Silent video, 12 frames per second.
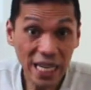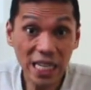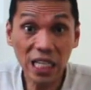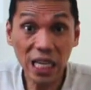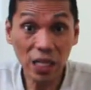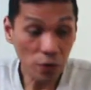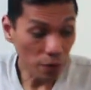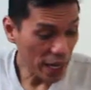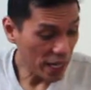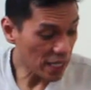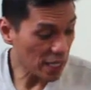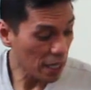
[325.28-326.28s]
it can
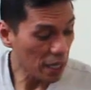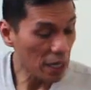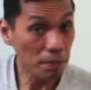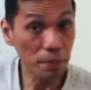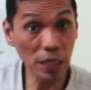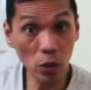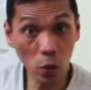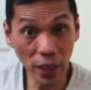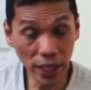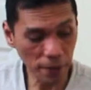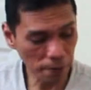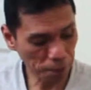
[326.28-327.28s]
rest
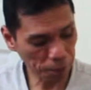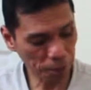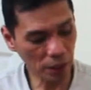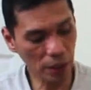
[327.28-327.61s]
between